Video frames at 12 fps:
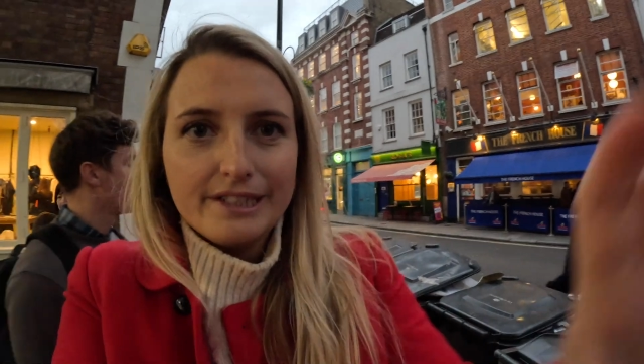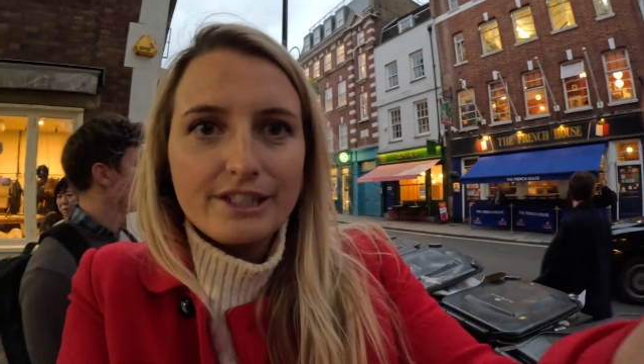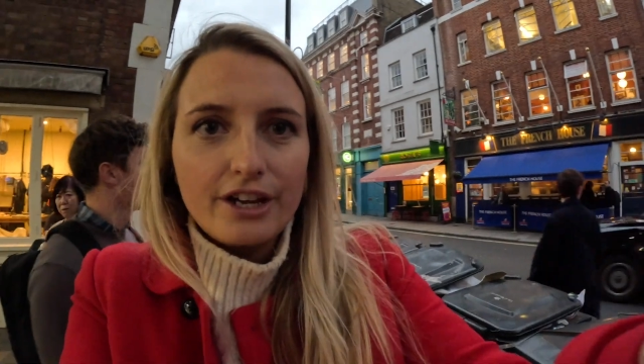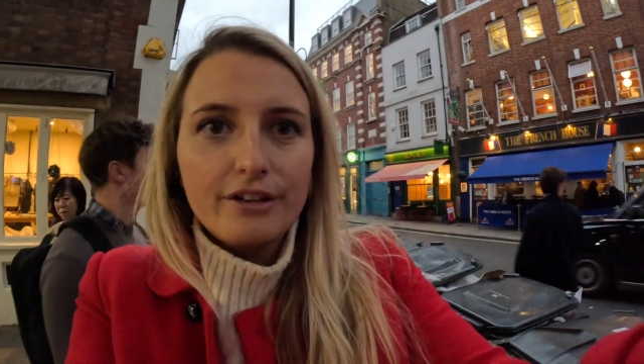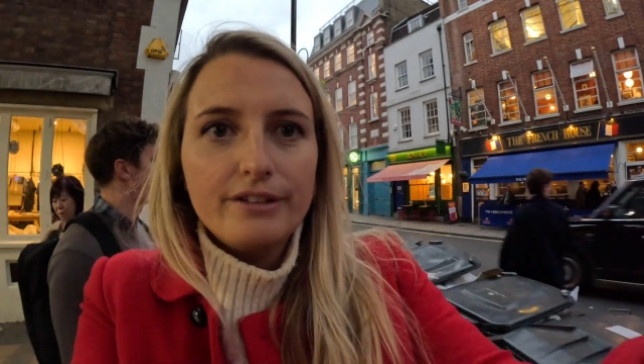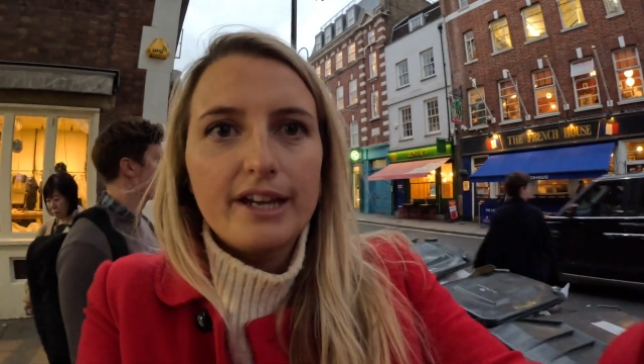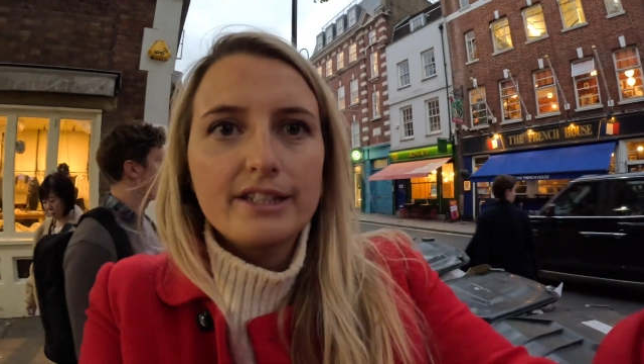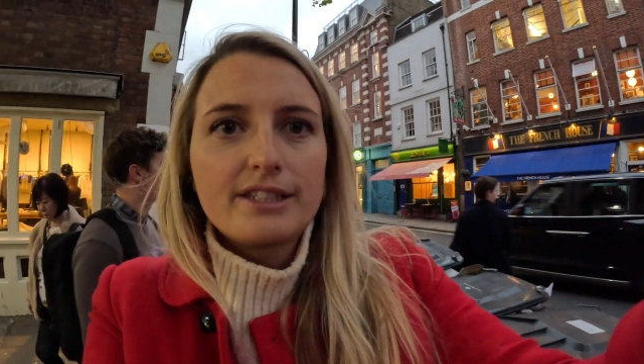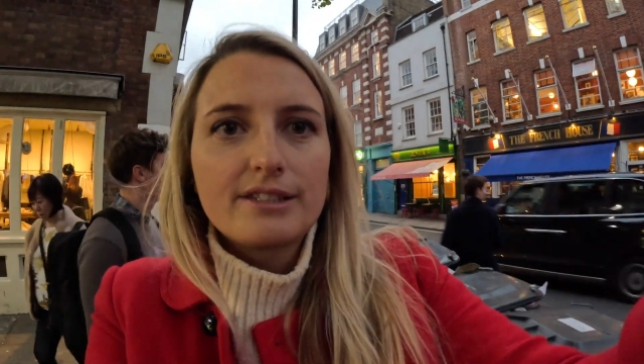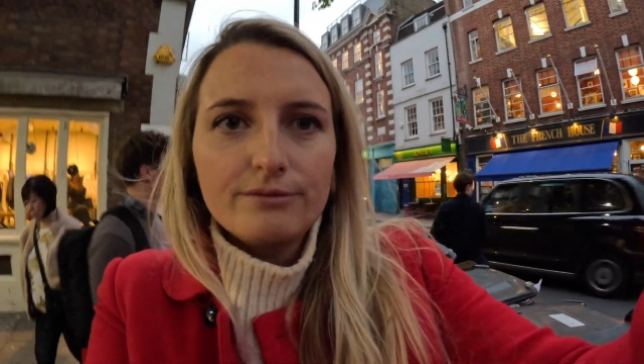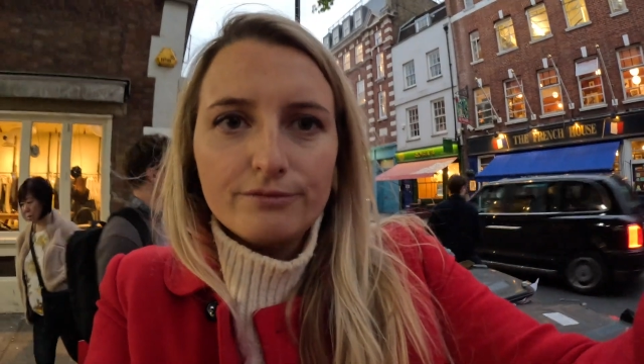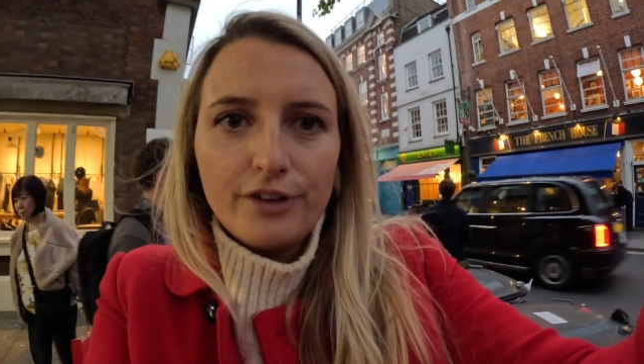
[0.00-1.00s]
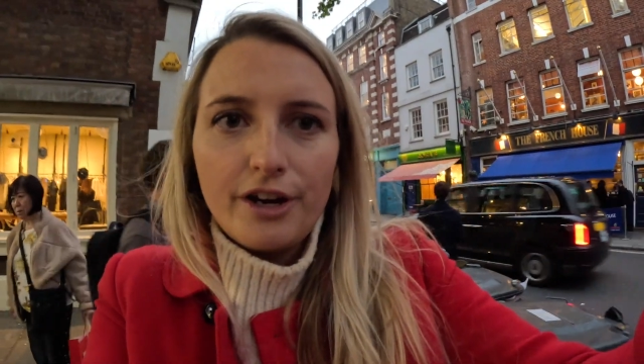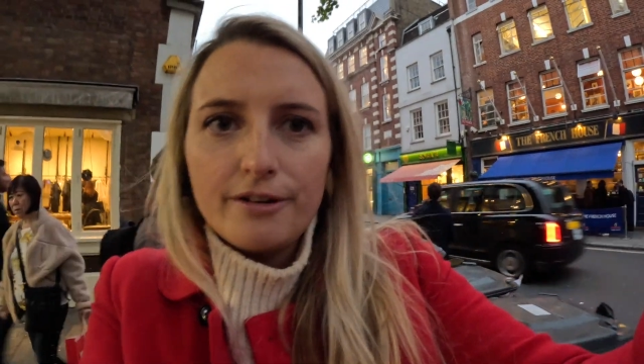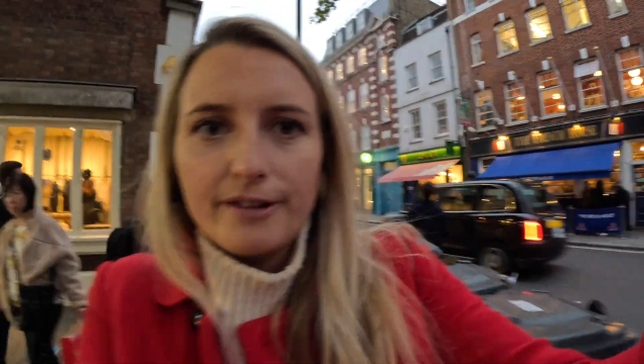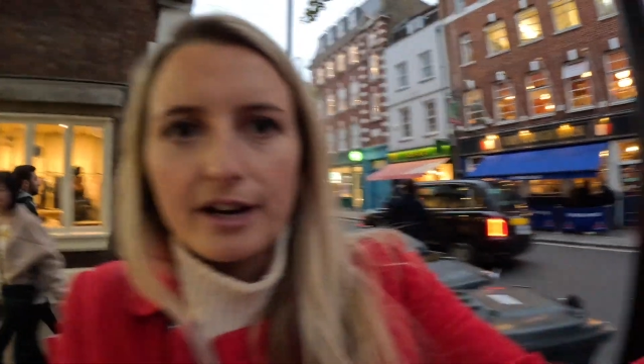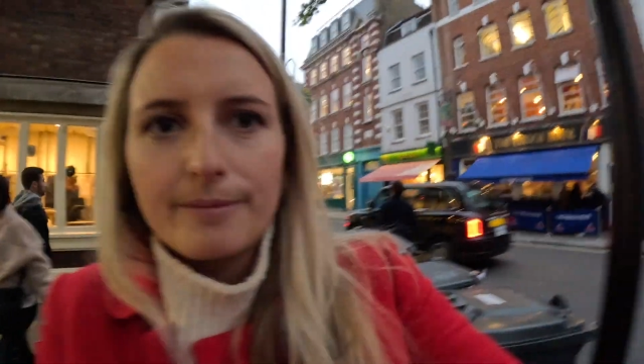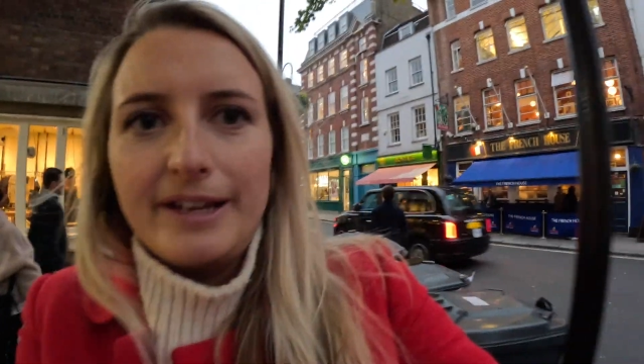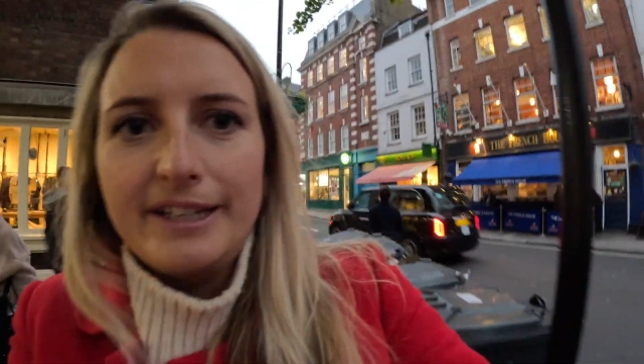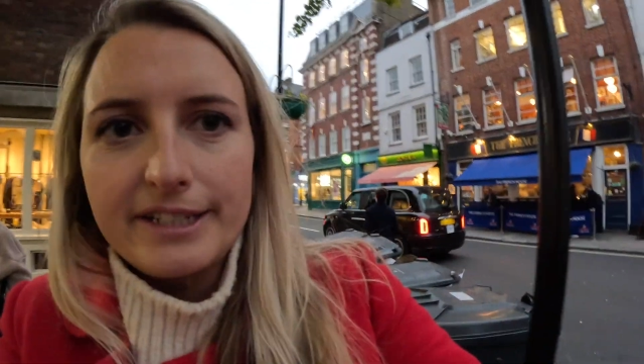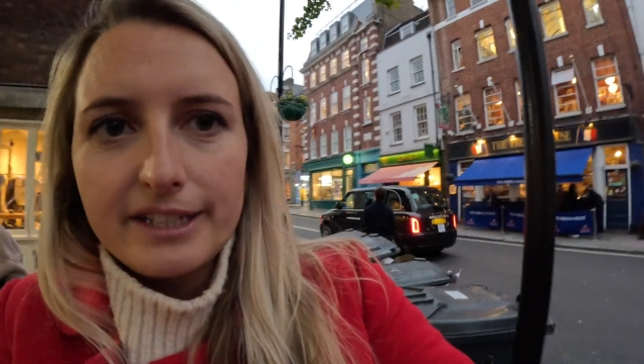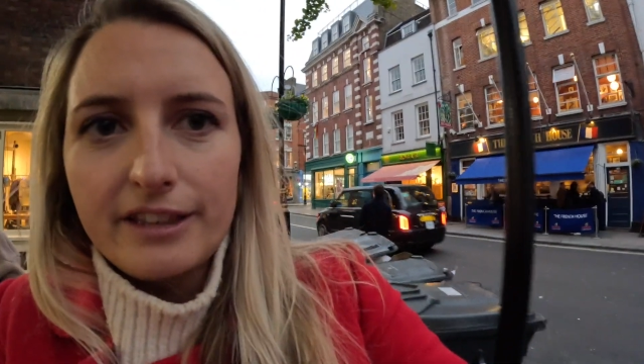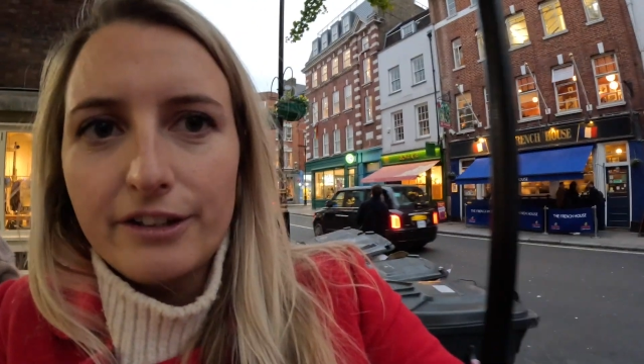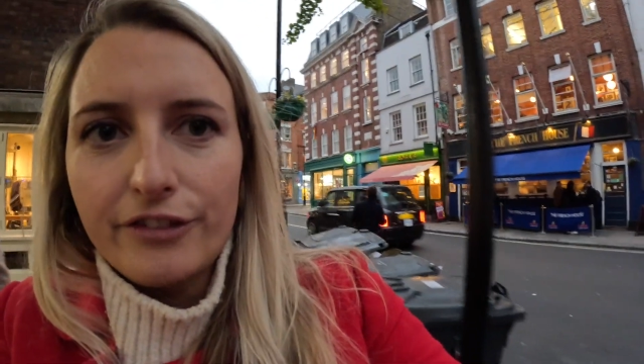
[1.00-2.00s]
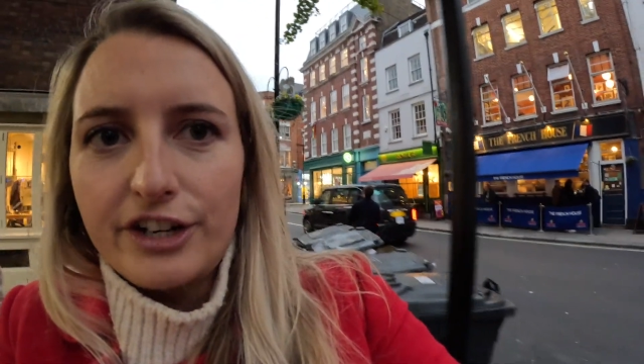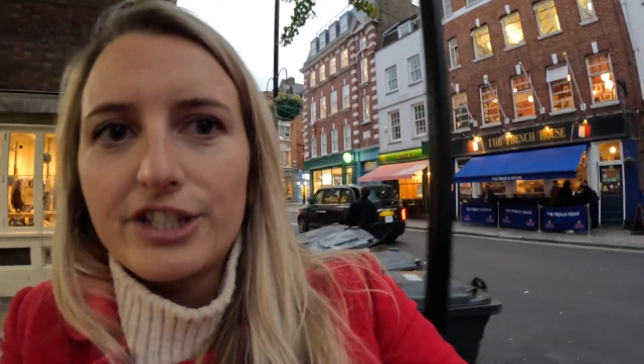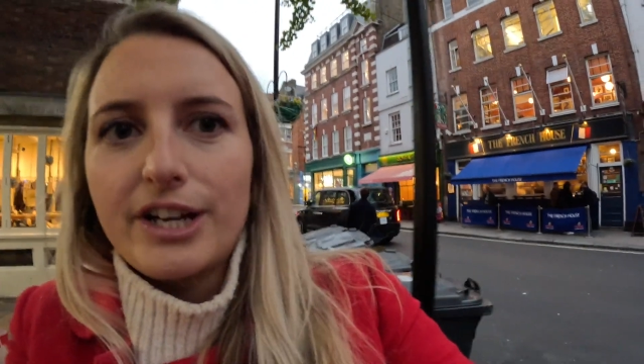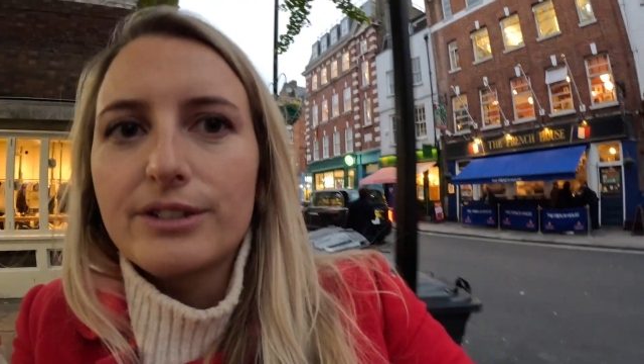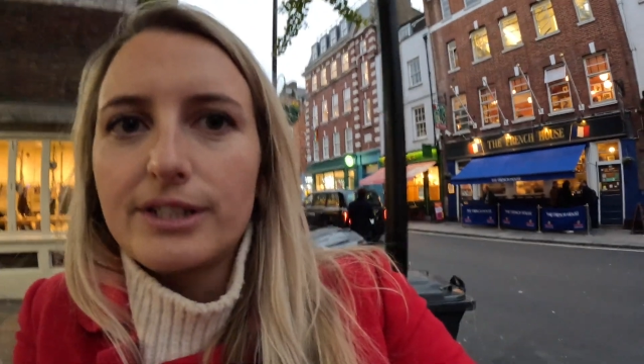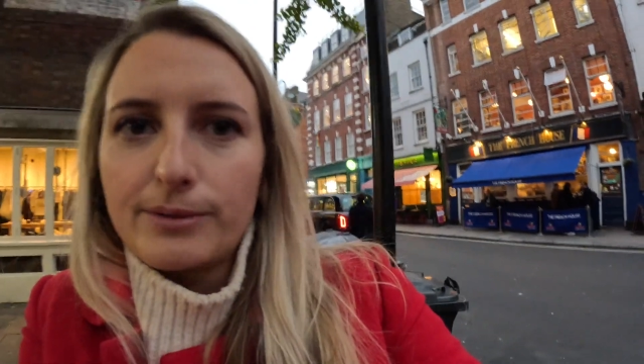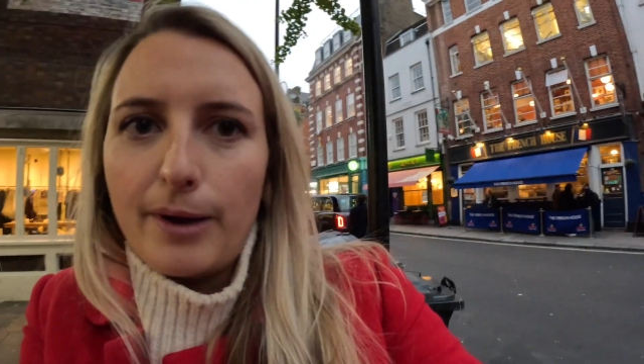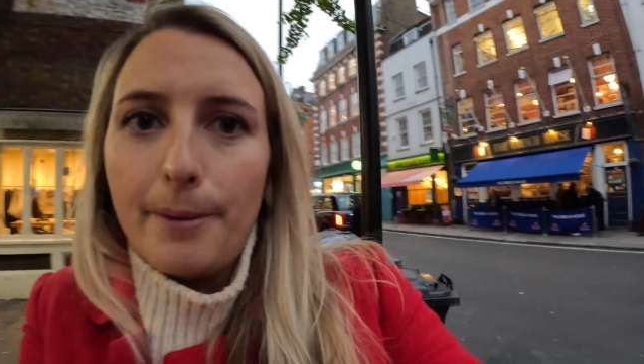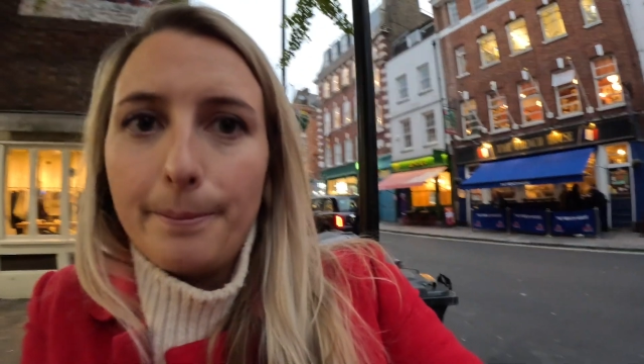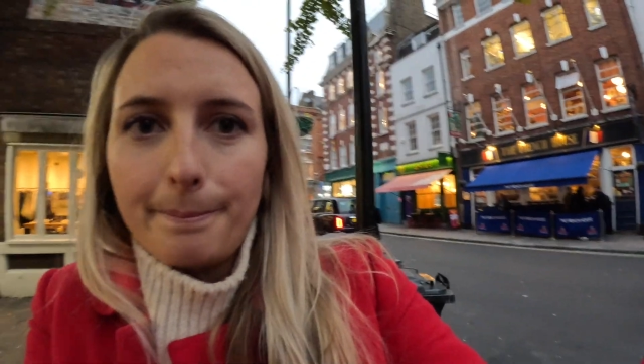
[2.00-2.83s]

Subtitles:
So yes, very recommend the French House as well.